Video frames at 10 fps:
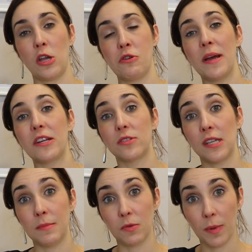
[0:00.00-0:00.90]
medical
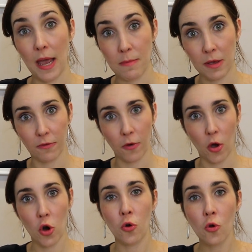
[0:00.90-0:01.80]
teams will be aiming
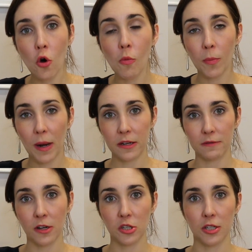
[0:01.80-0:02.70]
for, normal bladder
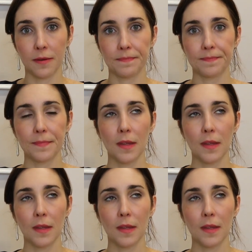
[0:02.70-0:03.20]
function.